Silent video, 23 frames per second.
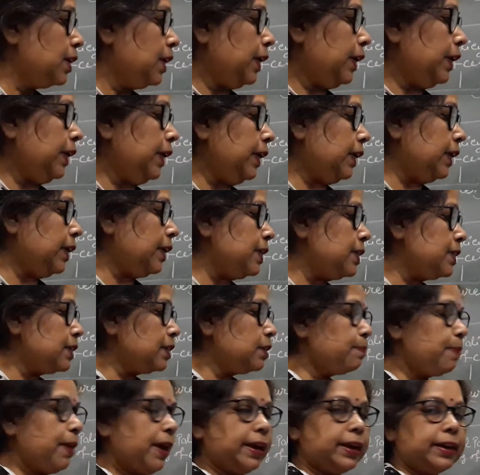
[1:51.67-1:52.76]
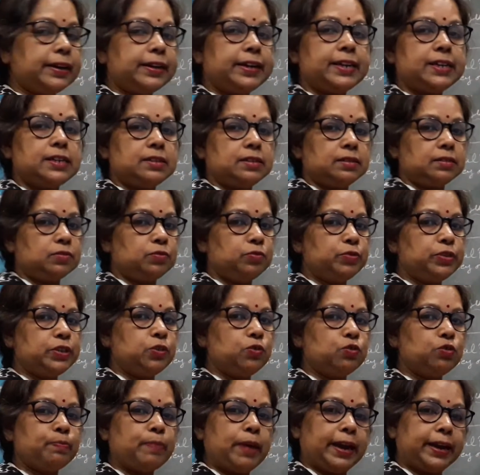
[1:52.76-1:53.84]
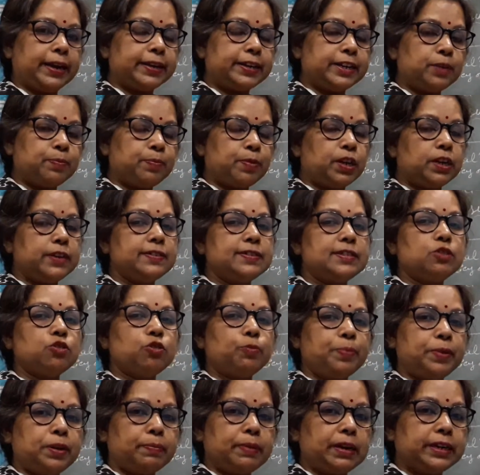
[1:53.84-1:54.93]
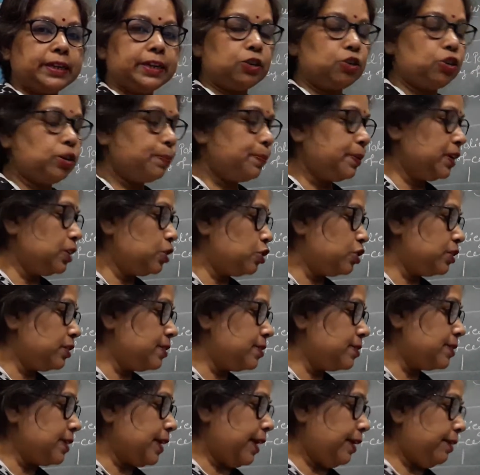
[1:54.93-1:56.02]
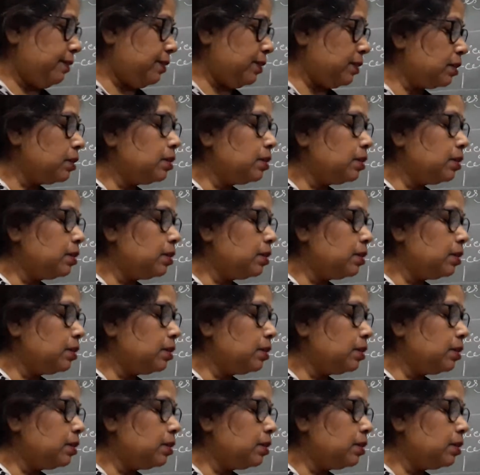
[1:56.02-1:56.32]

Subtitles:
Decrease in bank rate. We know bank rate policy, open market operations, and